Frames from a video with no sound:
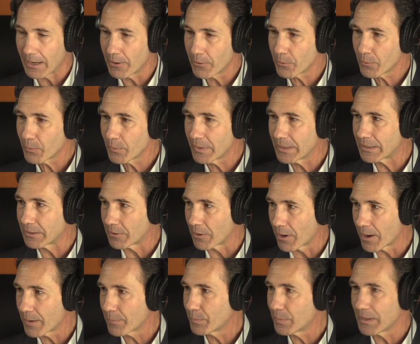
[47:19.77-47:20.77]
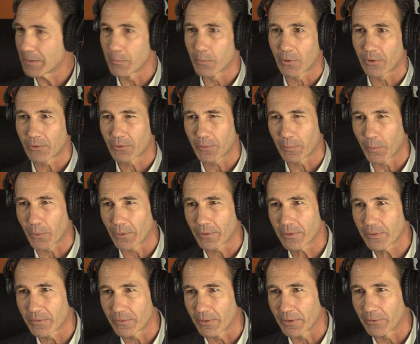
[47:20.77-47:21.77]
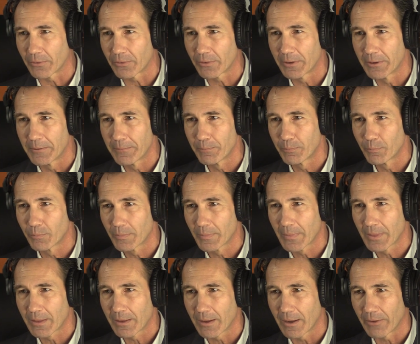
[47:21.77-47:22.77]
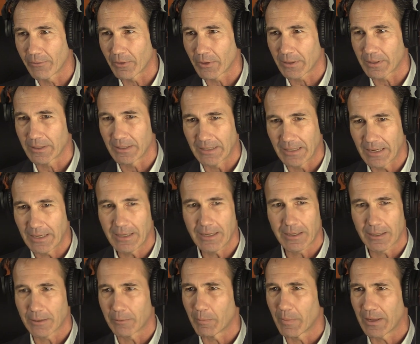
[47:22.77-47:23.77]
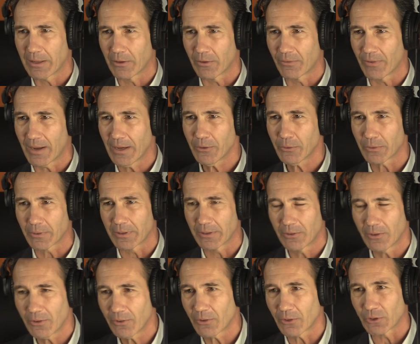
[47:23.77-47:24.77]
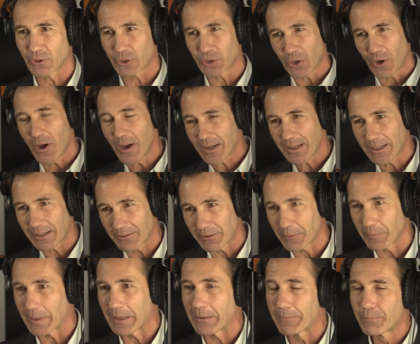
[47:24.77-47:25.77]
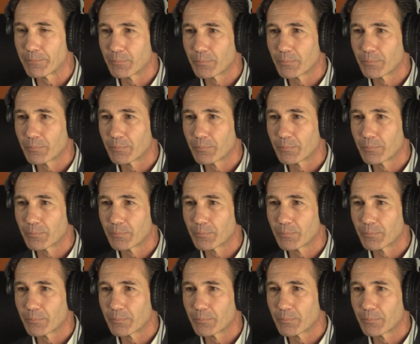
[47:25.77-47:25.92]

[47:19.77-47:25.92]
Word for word: how are we not being more supportive of of a Canadian manufacturer. just is shocking to me.